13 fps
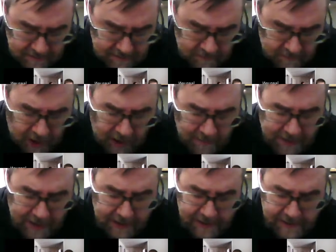Rob,
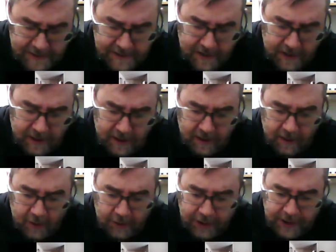is
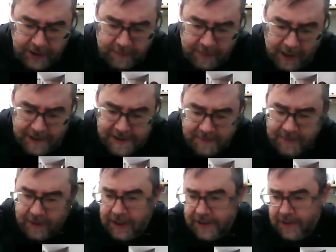look at the
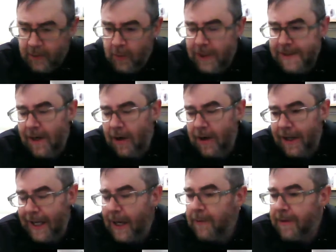possibilities of what's
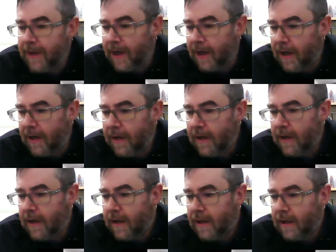already out there
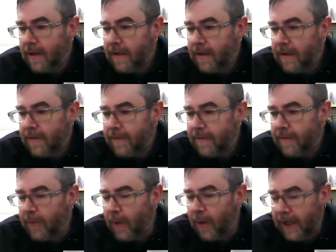
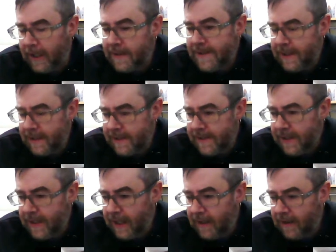in
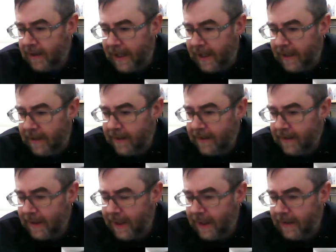CNTK land,
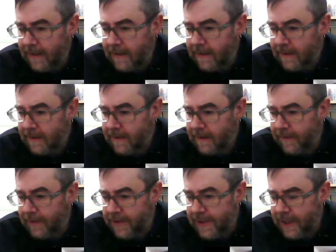that if
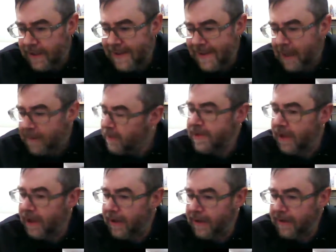there's any examples or
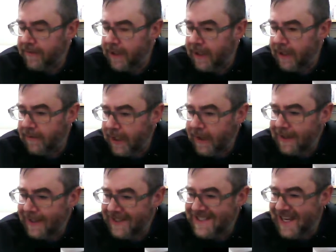anything of
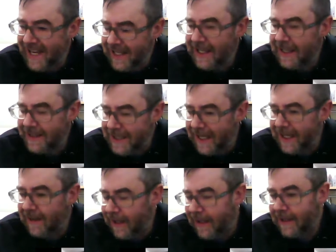anything taking data
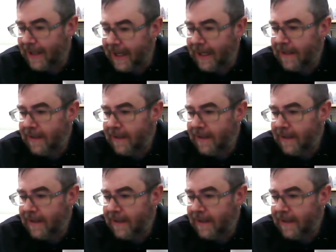like that.